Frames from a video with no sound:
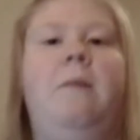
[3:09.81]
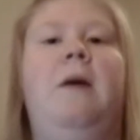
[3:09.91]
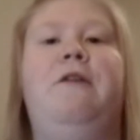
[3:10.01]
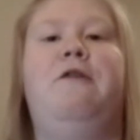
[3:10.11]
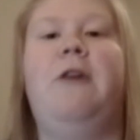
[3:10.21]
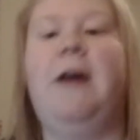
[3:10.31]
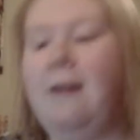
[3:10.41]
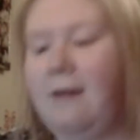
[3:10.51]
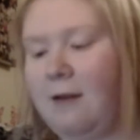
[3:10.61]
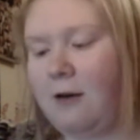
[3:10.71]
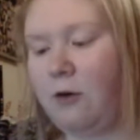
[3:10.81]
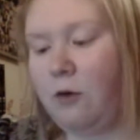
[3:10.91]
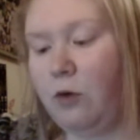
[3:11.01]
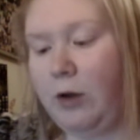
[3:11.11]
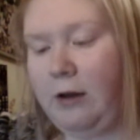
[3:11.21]
My friend
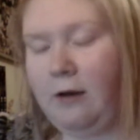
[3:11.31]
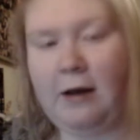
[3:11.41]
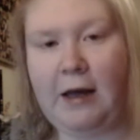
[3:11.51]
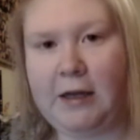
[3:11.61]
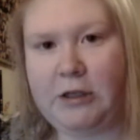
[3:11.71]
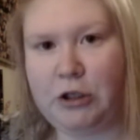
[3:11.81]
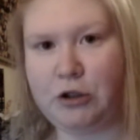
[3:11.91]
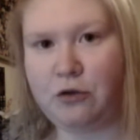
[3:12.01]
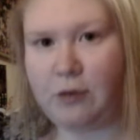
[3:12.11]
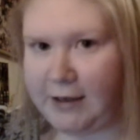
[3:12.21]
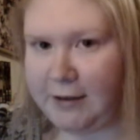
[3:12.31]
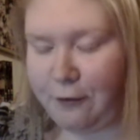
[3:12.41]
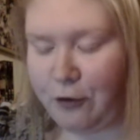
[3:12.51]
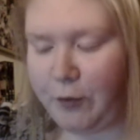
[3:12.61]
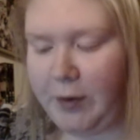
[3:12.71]
Chloe actually drew this
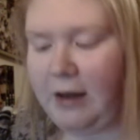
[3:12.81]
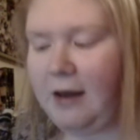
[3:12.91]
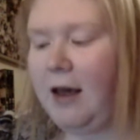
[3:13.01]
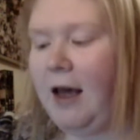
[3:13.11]
for me,